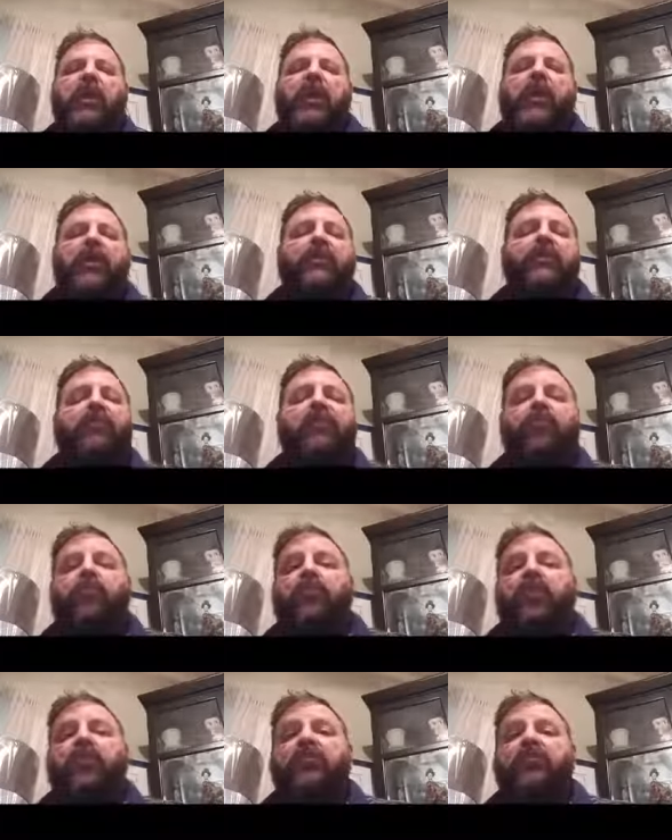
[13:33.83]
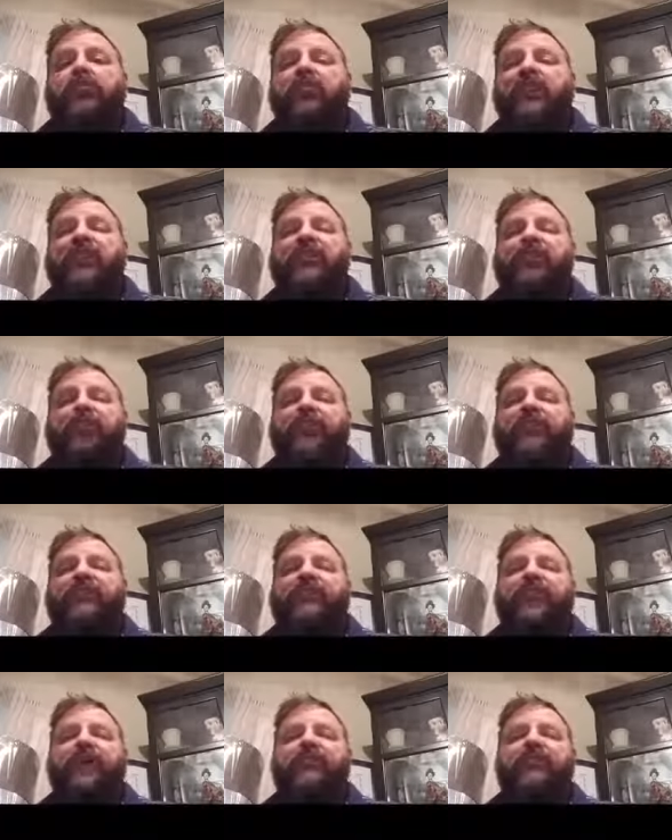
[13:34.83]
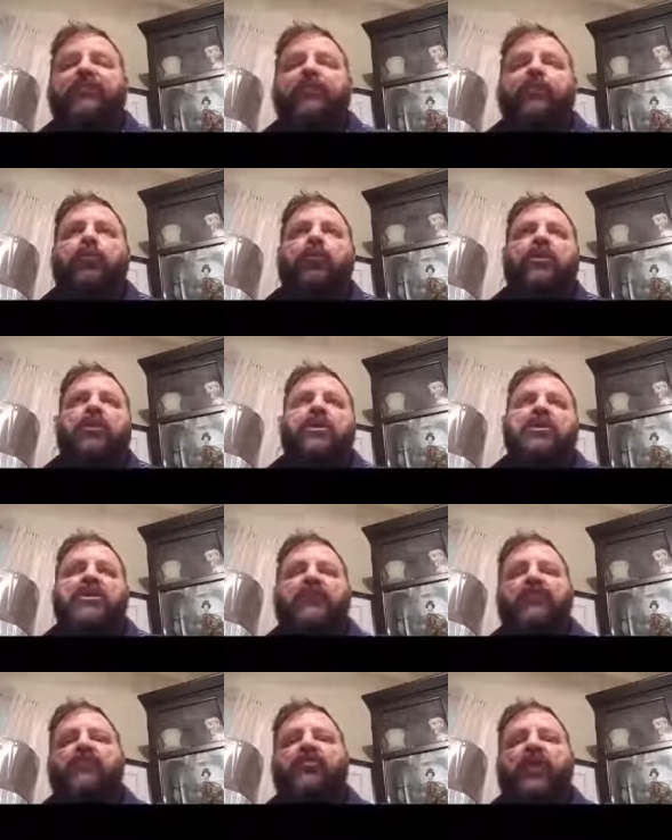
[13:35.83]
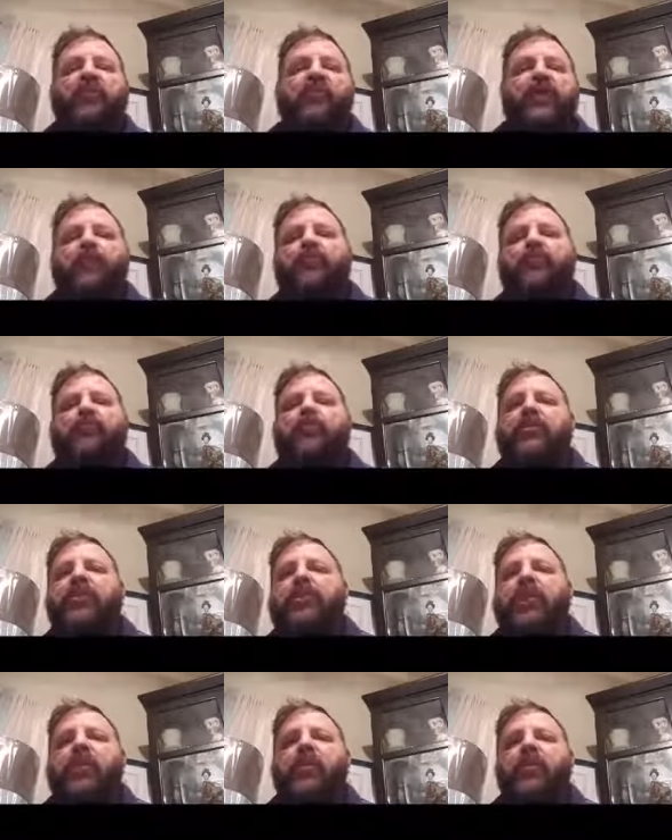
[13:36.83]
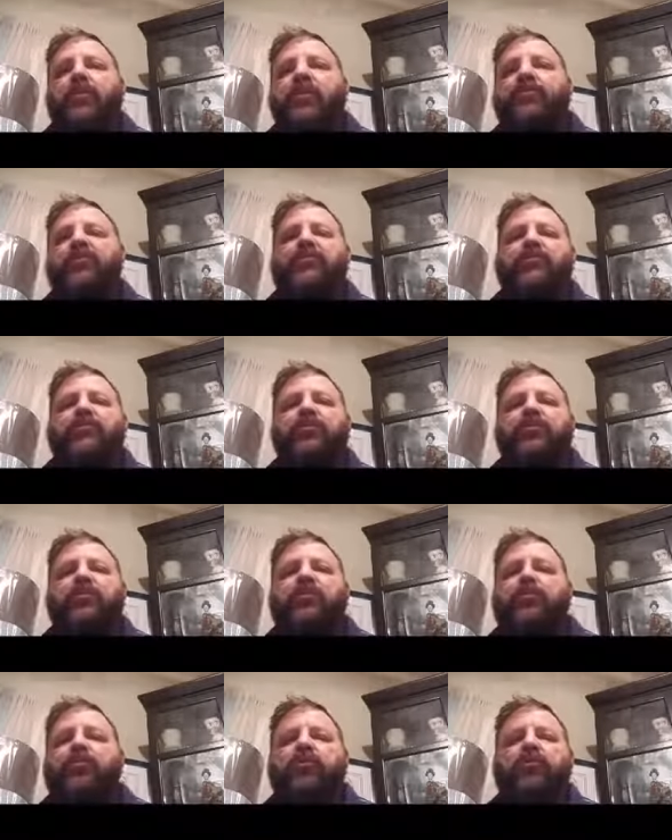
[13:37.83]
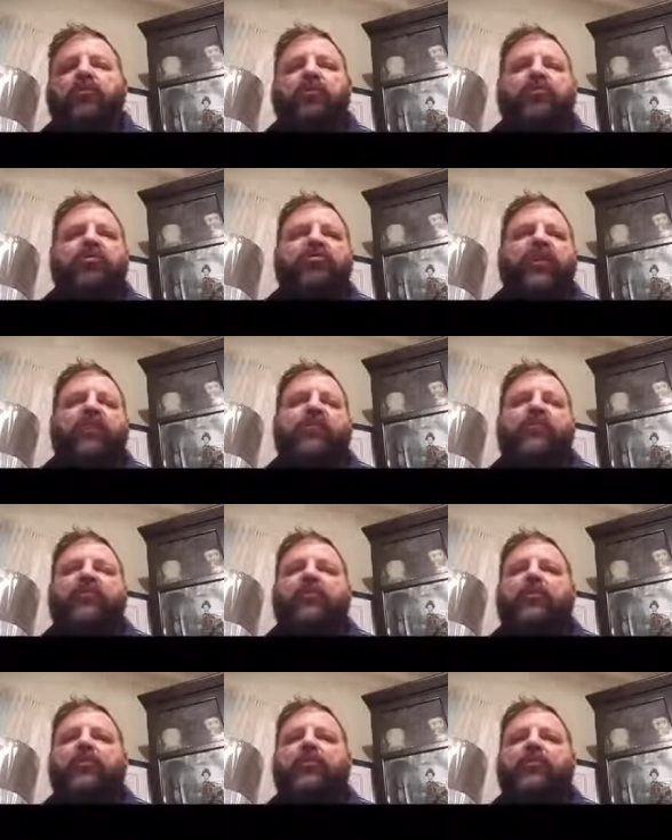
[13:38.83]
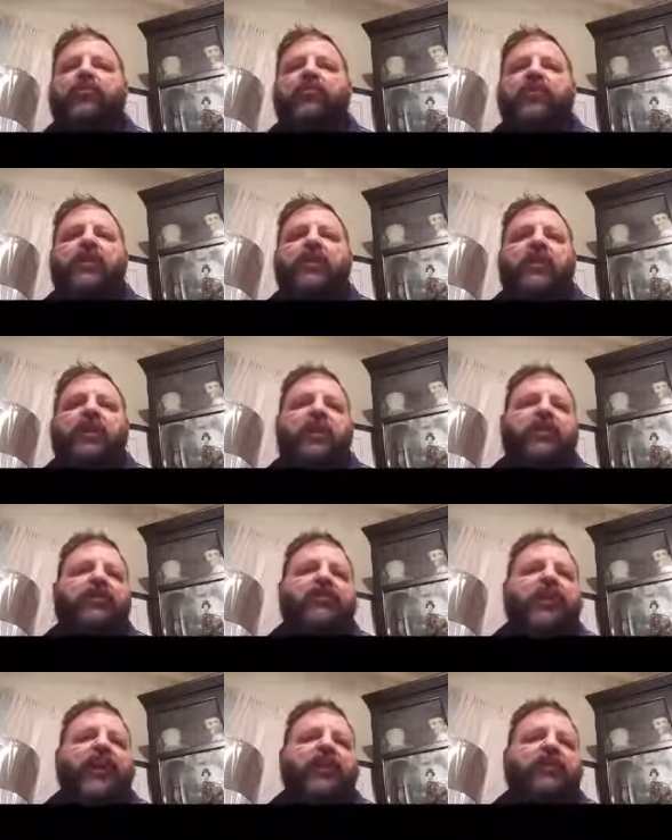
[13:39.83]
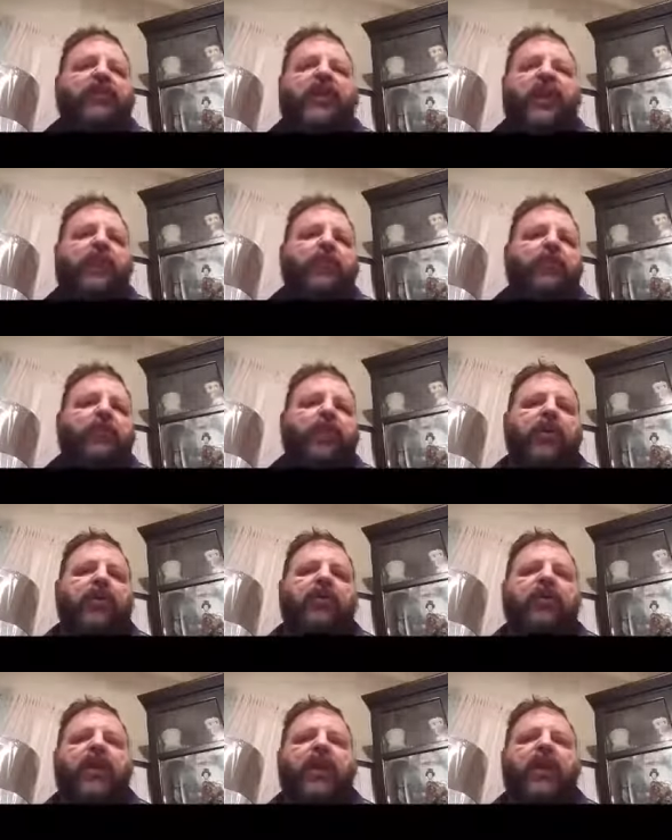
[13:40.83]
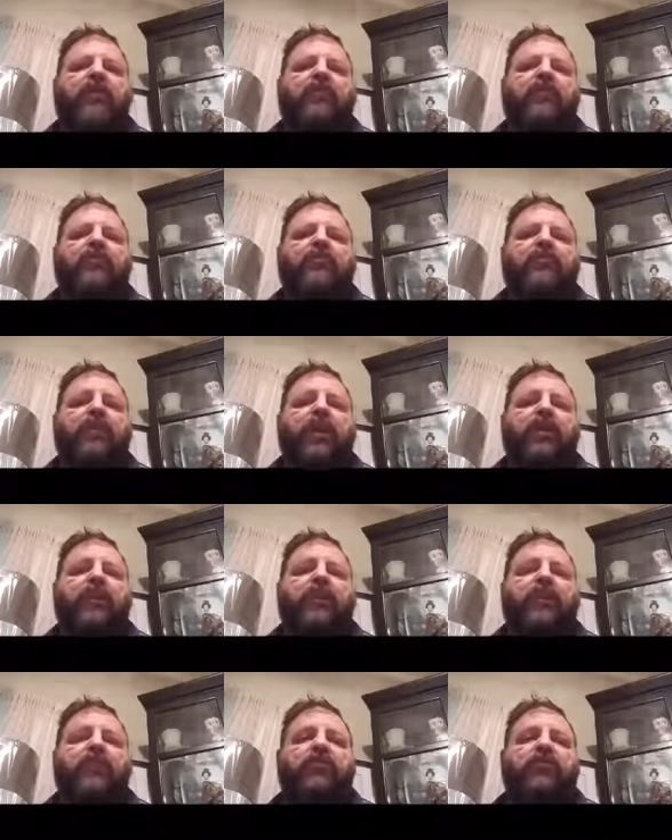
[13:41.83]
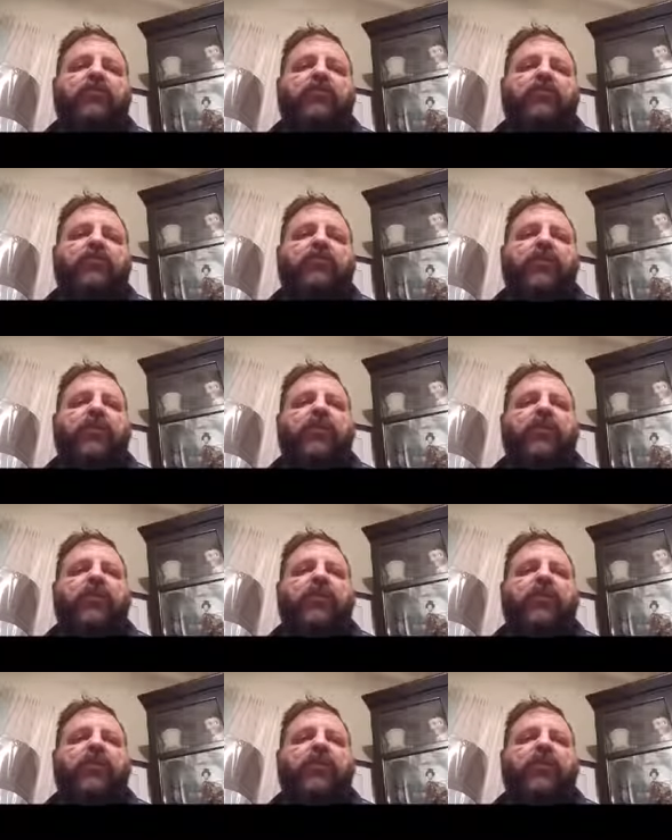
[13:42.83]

And if you want to do people, that's fine too. If you find people you want, make sure you put, when you try to befriend them, find a common interest.